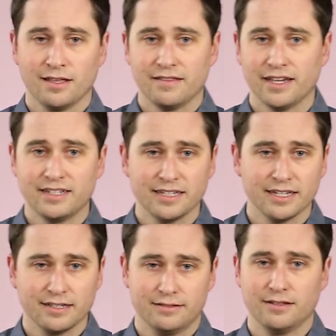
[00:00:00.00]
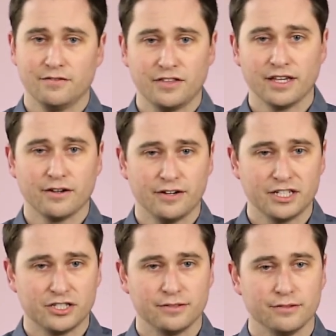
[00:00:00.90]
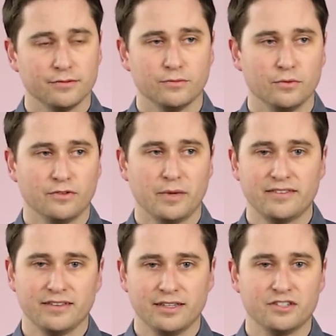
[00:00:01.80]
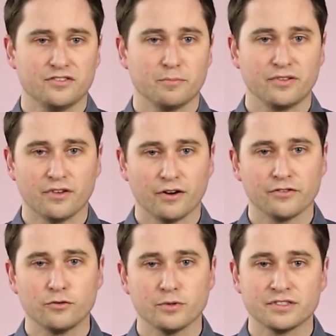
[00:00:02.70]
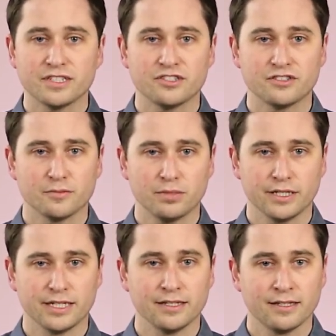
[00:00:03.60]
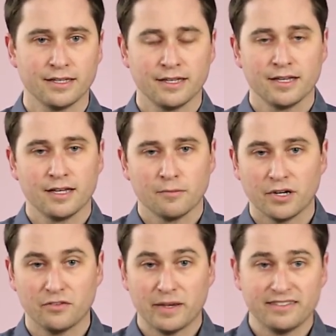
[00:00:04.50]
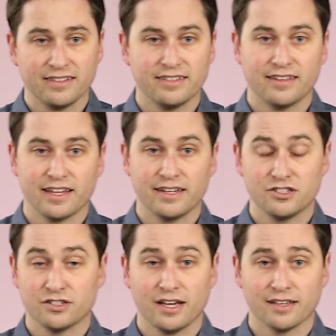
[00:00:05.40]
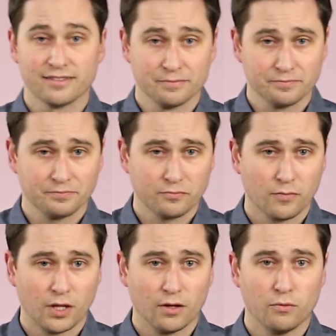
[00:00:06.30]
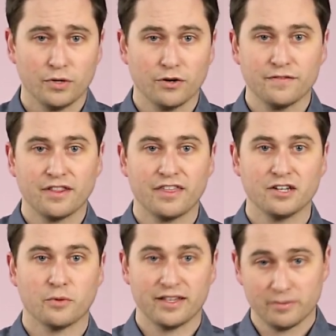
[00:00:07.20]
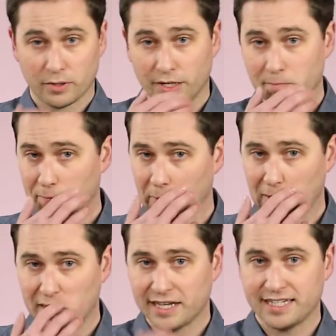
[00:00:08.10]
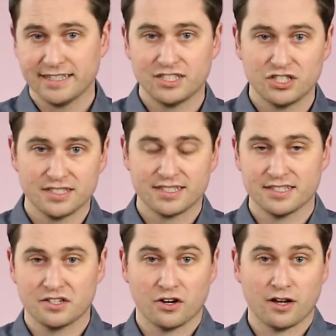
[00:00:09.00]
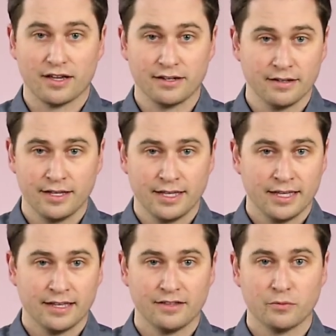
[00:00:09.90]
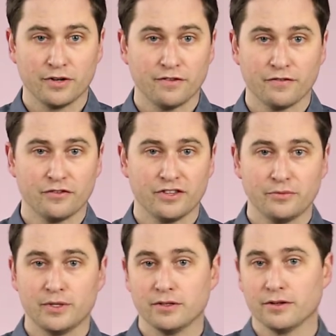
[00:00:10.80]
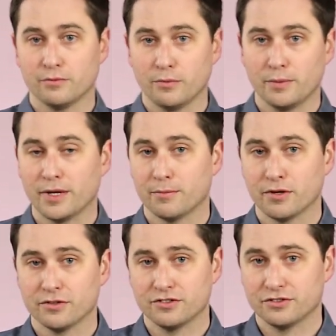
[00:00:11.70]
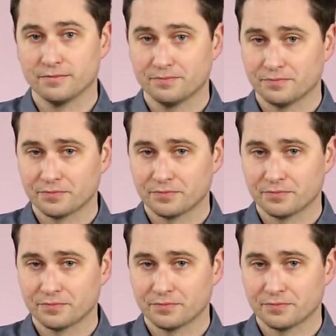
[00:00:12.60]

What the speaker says: The idea of the Incarnation was basically just a bizarre superstition to Pliny, but it's basically second nature to us. We don't even think twice about it. The idea that Jesus is God is one of the first things we learn when we become a Christian.